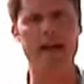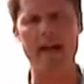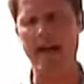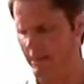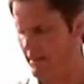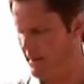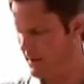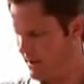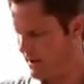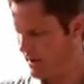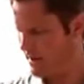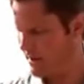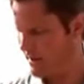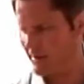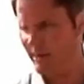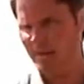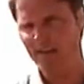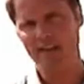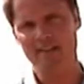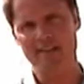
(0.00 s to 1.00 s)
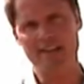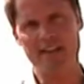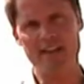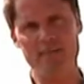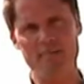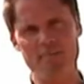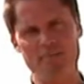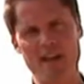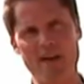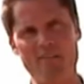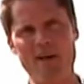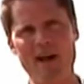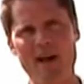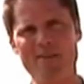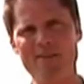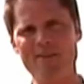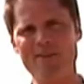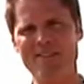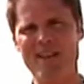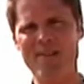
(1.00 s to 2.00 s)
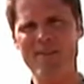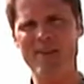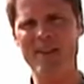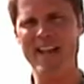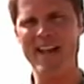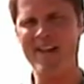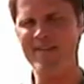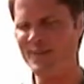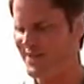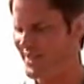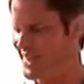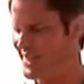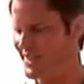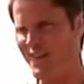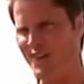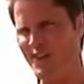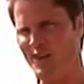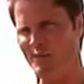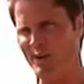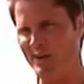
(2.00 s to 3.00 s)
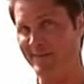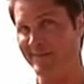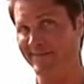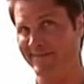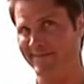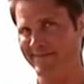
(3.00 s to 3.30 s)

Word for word: that. The baboons definitely have a sense of humor.